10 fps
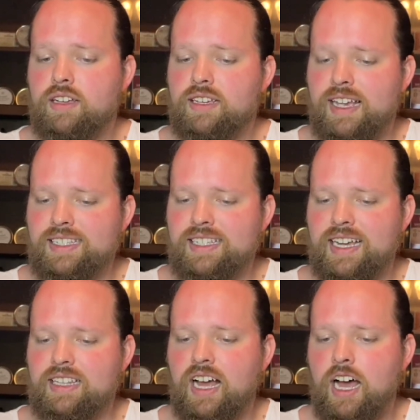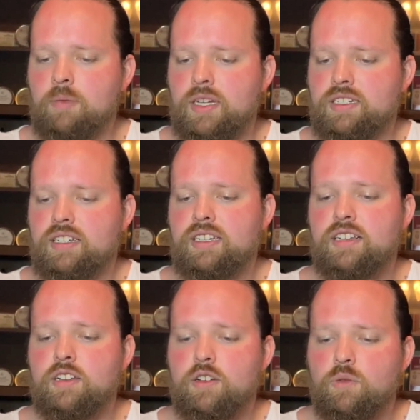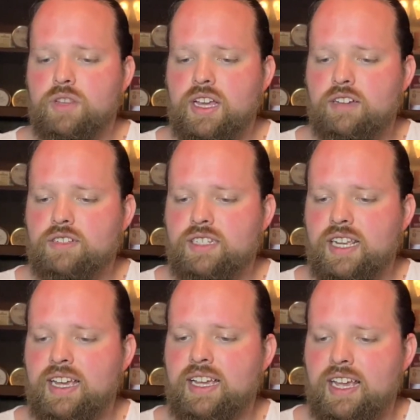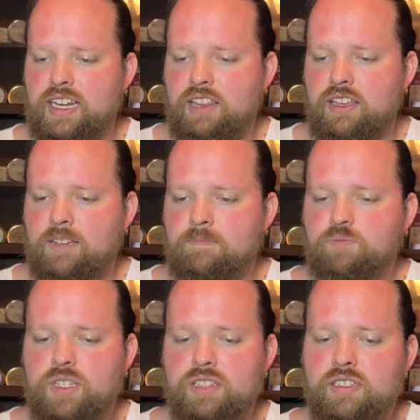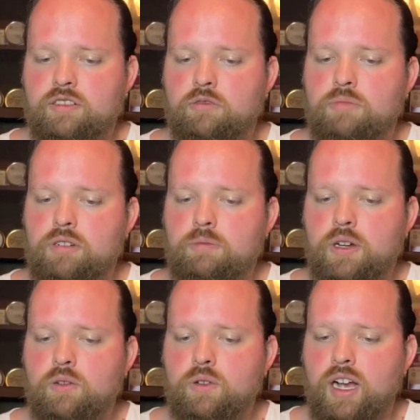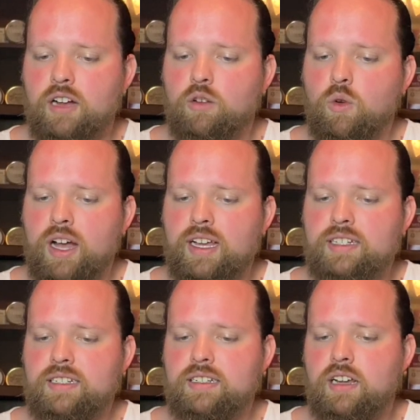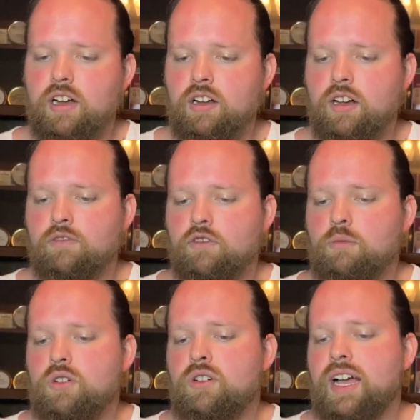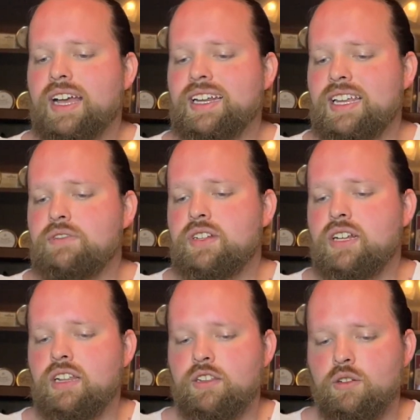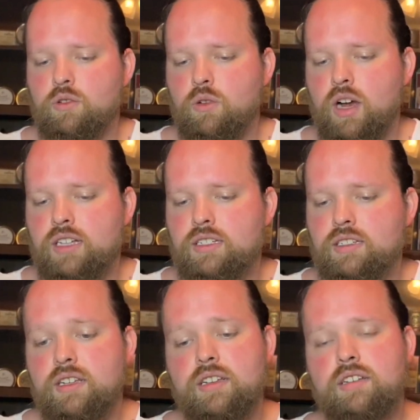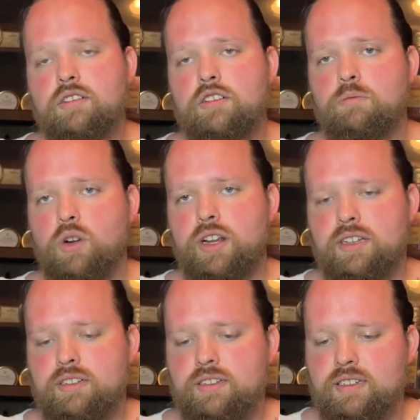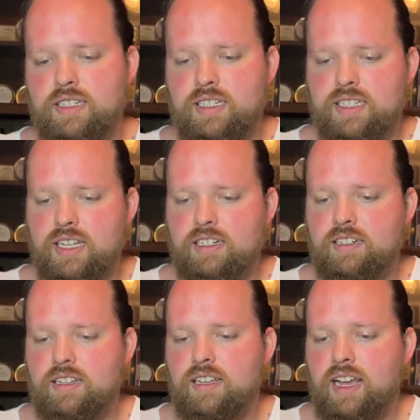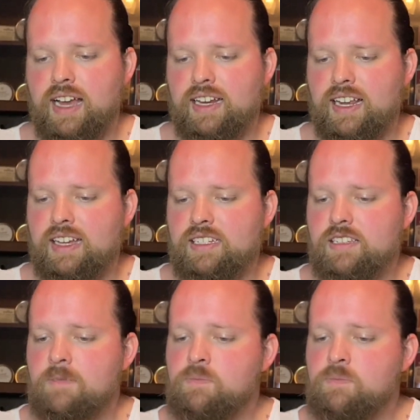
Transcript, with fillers: gazing at the hobbit without saying anything, till Bilbo got quiet uncomfortable, and even a little cross. Good morning, he said, at last.